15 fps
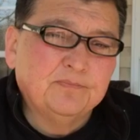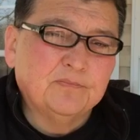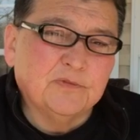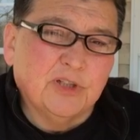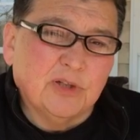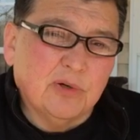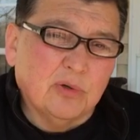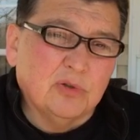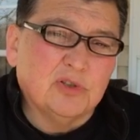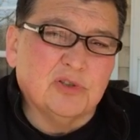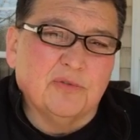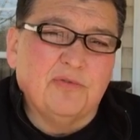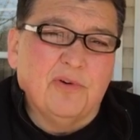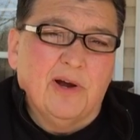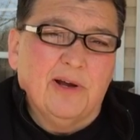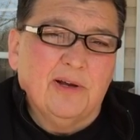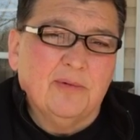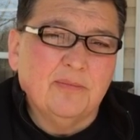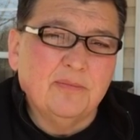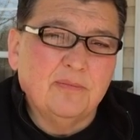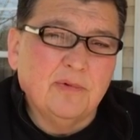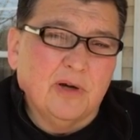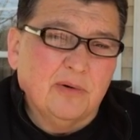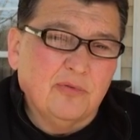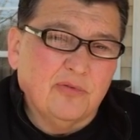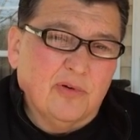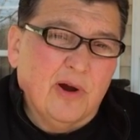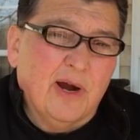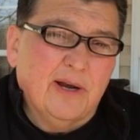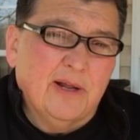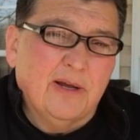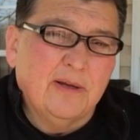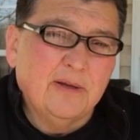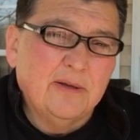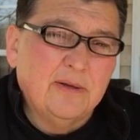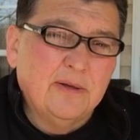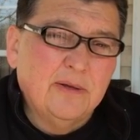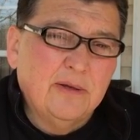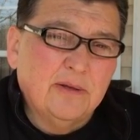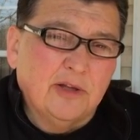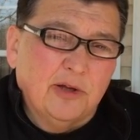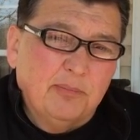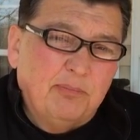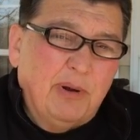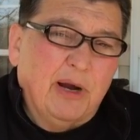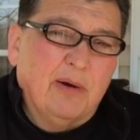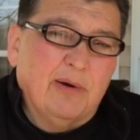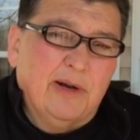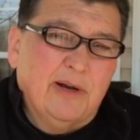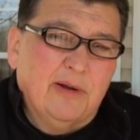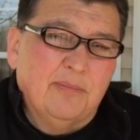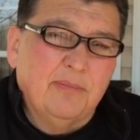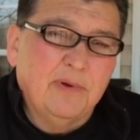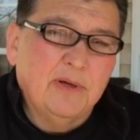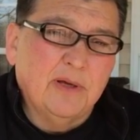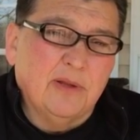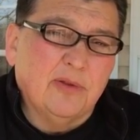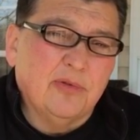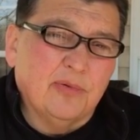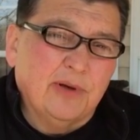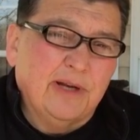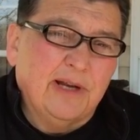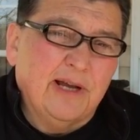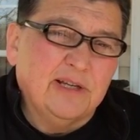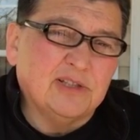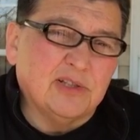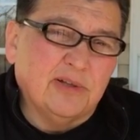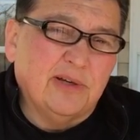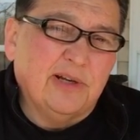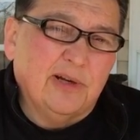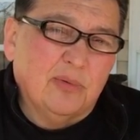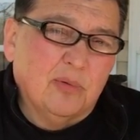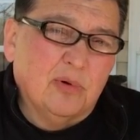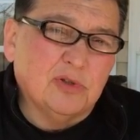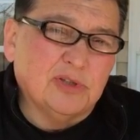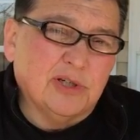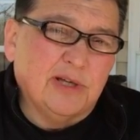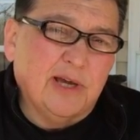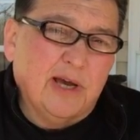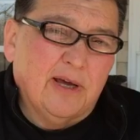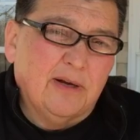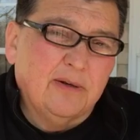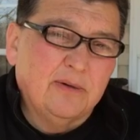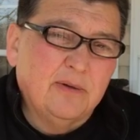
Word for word: they crucified him on Friday. They buried him, and three days later he rose again.